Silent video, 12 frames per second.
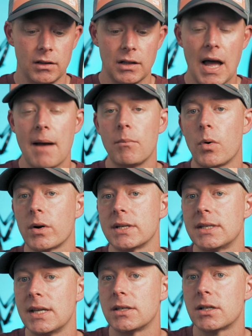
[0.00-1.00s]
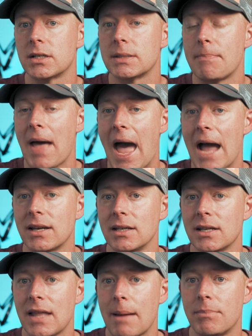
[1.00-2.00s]
lot more sensors packed
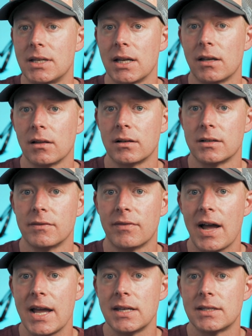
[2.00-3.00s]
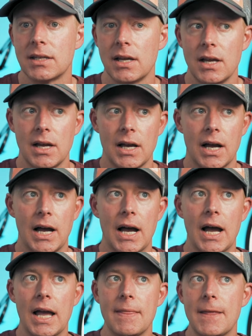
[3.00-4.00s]
into that particular device.
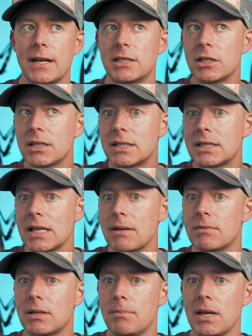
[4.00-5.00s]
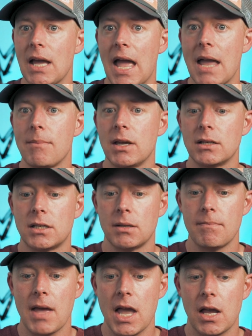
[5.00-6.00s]
And they just seem to be aiming to
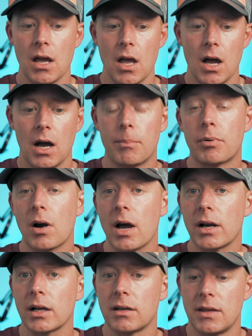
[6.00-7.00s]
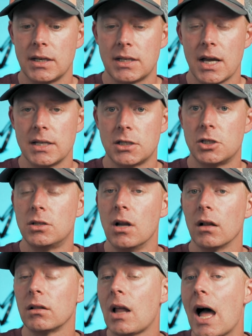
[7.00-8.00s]
make a product that does
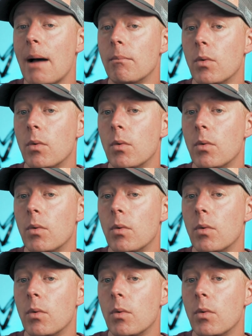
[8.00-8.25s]
a lot